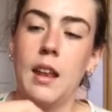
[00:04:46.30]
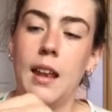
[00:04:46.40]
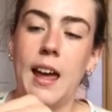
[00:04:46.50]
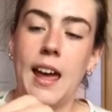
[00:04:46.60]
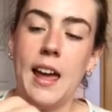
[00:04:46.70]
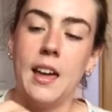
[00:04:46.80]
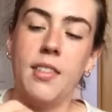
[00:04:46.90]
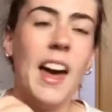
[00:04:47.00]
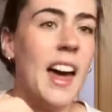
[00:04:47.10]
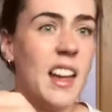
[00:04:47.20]
like
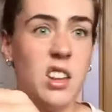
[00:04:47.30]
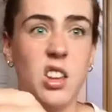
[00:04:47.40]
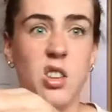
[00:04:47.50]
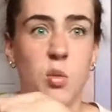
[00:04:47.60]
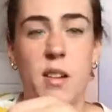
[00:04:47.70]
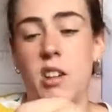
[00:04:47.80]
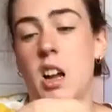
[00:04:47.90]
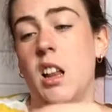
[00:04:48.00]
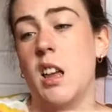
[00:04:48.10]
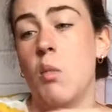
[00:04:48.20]
that, and you can use whatever
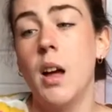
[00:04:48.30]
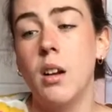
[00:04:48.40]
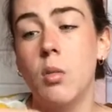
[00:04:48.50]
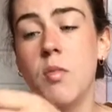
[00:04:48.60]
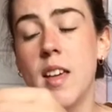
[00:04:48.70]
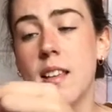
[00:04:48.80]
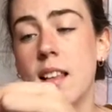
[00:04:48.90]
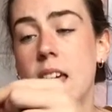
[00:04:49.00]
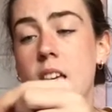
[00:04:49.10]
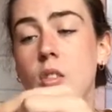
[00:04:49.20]
colour you want,
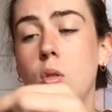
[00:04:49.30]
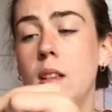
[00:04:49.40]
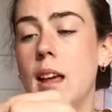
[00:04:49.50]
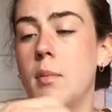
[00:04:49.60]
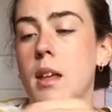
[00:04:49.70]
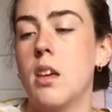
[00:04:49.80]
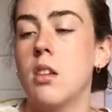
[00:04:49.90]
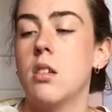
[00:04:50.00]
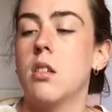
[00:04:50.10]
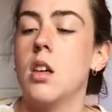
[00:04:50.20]
obviously, it's totally up to
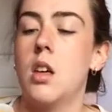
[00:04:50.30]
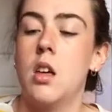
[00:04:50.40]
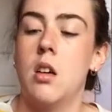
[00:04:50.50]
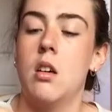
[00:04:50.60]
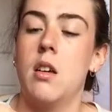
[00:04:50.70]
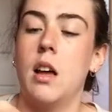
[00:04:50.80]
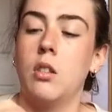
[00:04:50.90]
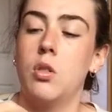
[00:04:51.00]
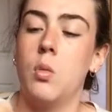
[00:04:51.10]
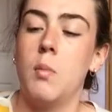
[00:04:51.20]
you. I think I'll
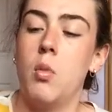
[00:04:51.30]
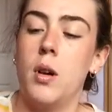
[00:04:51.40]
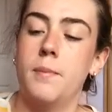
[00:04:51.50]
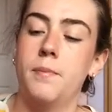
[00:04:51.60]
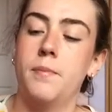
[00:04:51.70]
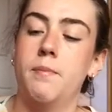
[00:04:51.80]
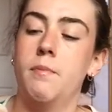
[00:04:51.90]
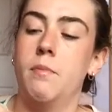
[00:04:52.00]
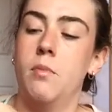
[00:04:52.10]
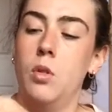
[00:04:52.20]
do one more.
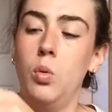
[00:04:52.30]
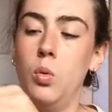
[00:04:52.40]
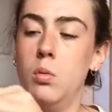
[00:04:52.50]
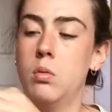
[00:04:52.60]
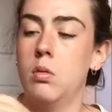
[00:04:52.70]
Oh,